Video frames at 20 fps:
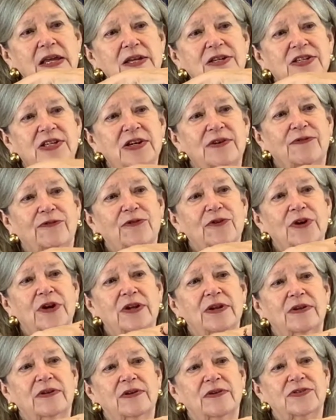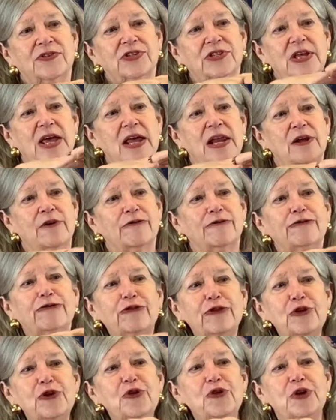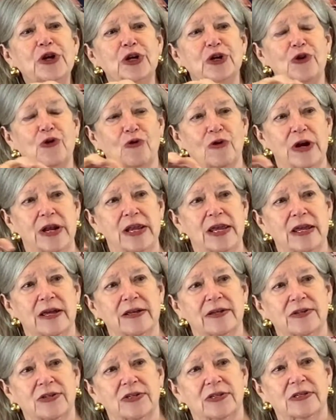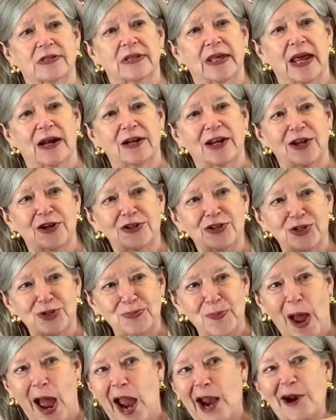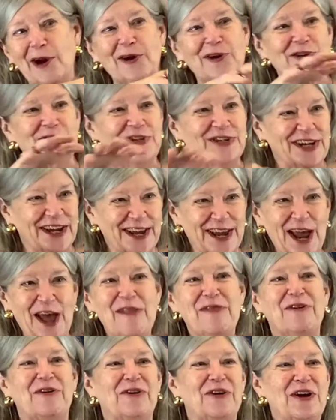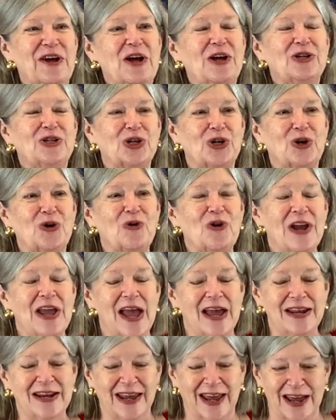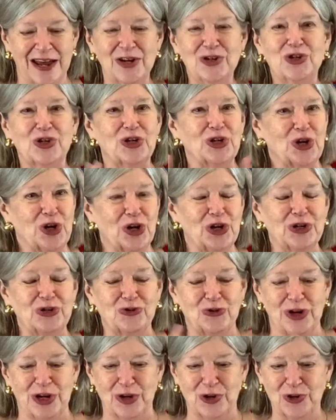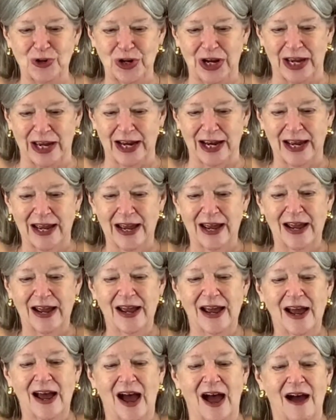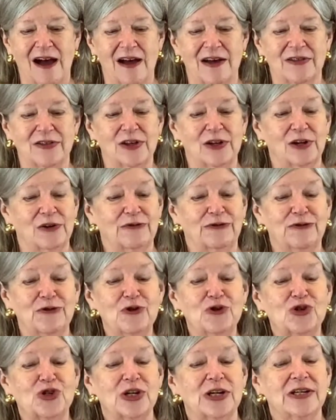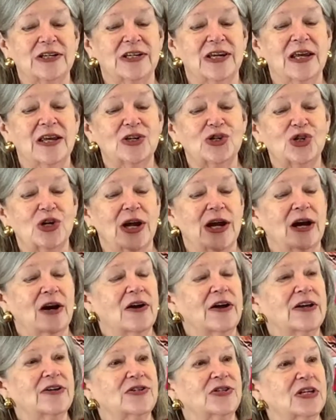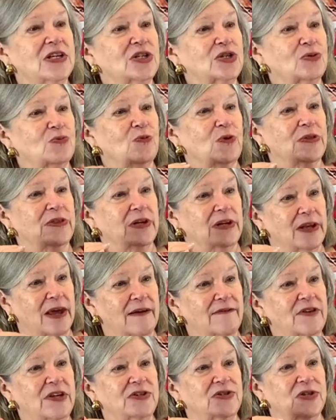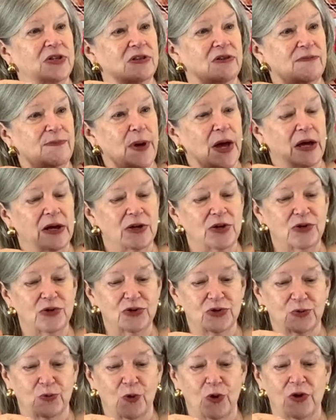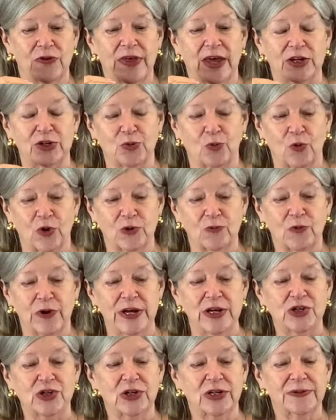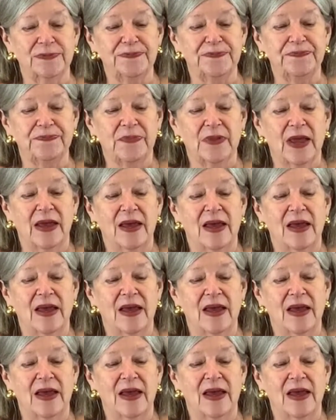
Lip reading: different set of food ingredients that conspired together to create Cajun country cooking. The Lafourche and Teche areas, these are where the levees and the bayous were, that's one region.